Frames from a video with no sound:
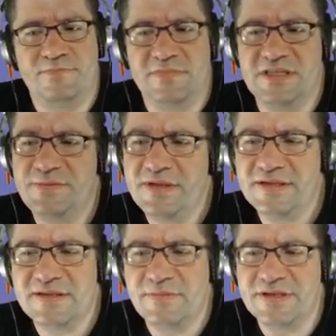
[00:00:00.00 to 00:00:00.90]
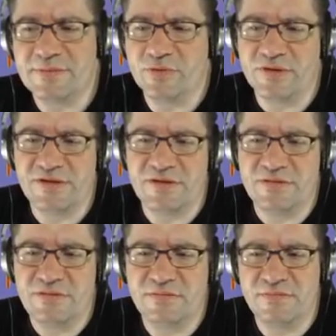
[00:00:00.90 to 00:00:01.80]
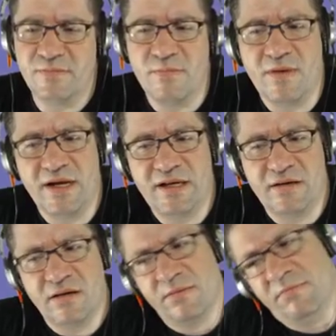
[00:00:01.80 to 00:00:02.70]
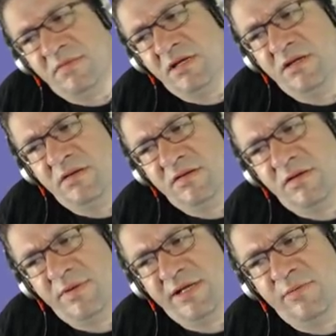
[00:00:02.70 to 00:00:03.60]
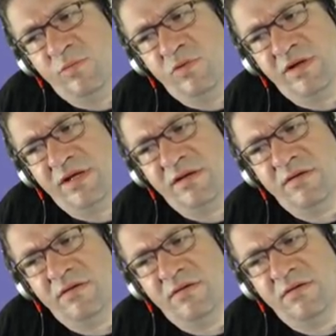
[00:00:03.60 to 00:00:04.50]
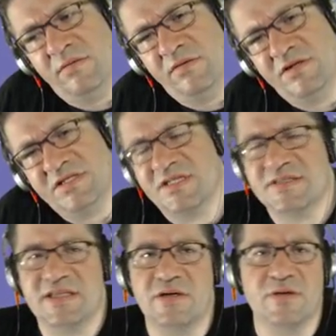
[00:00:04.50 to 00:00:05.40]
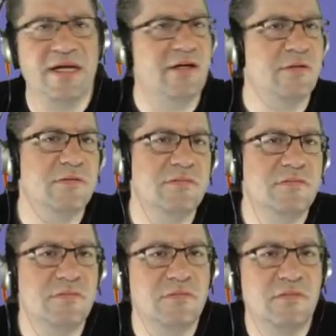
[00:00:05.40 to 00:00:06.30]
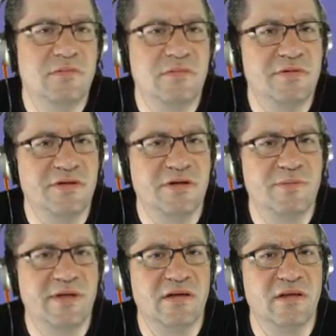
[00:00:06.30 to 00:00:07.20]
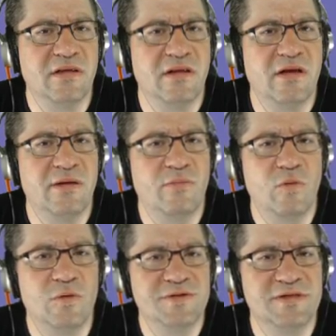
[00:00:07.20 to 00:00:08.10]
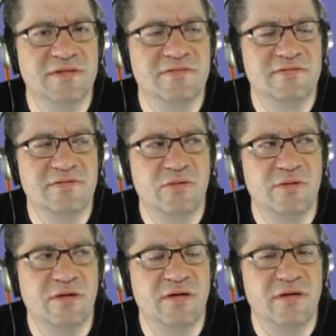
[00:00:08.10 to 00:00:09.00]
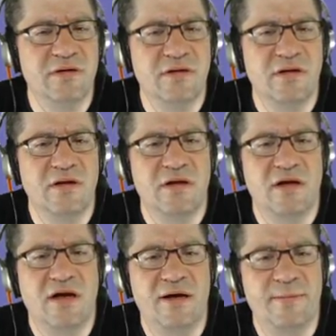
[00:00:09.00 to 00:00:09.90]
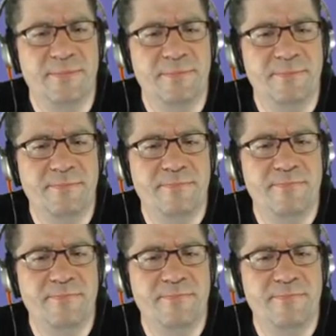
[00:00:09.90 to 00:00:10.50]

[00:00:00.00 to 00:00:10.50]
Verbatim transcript: just because somebody's a bully to you might not mean that they're being a bully just because they don't like you. There could be a lot more stuff going on.